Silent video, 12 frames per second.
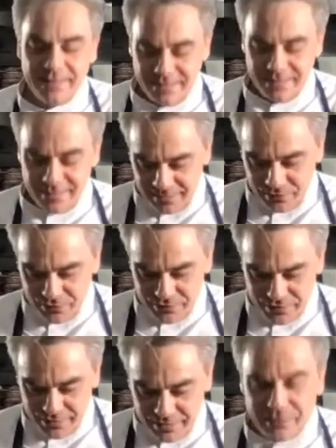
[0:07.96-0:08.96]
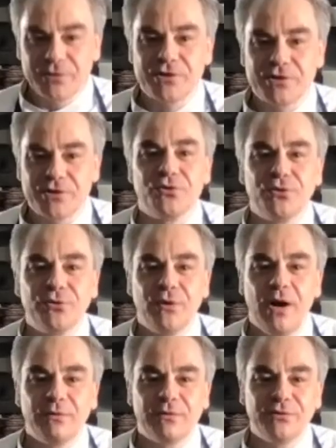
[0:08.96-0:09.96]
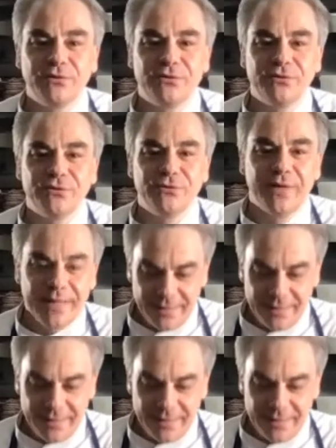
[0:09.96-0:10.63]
I'm gonna show you how to do